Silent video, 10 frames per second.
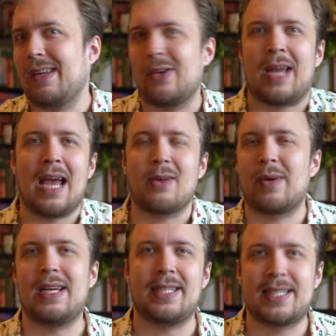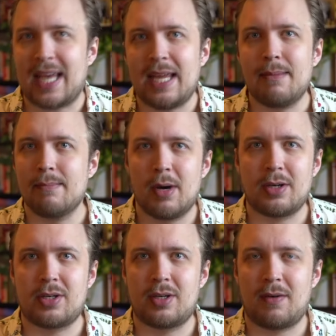you can't really say
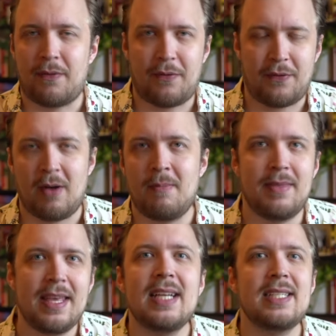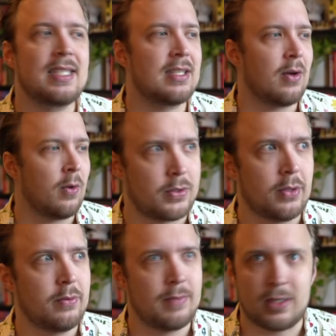much from this.
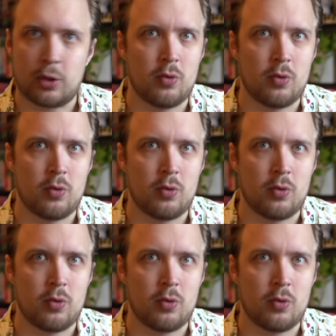Also, the